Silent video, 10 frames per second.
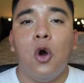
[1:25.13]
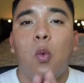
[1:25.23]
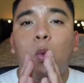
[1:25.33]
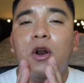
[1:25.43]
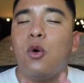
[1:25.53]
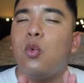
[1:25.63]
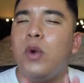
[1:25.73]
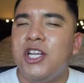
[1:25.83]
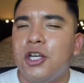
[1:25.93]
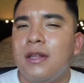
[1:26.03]
What
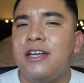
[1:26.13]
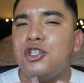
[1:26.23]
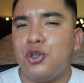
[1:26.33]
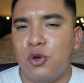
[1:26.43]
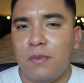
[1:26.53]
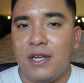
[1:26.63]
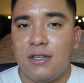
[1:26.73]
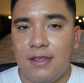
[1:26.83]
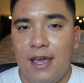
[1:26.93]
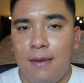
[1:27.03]
originally drew me
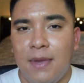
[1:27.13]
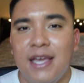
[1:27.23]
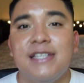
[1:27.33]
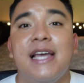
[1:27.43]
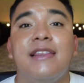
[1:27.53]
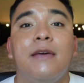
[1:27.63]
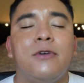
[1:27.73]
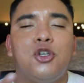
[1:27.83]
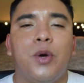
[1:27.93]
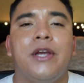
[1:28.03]
to them is that they were
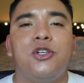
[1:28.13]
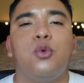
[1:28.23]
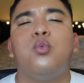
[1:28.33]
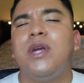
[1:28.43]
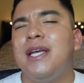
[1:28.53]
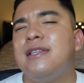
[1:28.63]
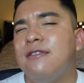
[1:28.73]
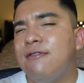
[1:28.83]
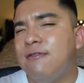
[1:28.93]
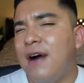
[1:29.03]
trying to
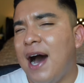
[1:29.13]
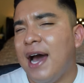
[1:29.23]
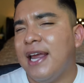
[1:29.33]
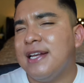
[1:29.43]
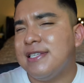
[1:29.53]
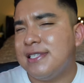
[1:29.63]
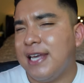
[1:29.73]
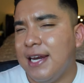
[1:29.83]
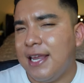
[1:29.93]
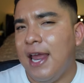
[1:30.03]
redefine
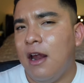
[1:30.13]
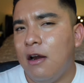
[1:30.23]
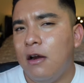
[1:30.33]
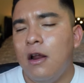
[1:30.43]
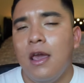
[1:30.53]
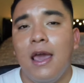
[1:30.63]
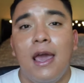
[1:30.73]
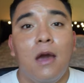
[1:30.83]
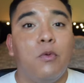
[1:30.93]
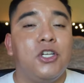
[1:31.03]
skincare,
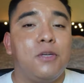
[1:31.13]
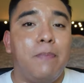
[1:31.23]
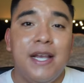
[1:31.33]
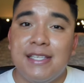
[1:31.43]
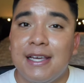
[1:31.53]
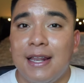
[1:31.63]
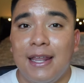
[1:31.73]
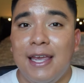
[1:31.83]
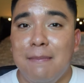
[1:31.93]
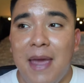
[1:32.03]
which
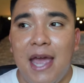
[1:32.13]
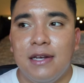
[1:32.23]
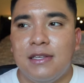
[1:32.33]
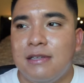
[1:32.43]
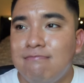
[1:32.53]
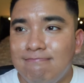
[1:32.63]
basically meant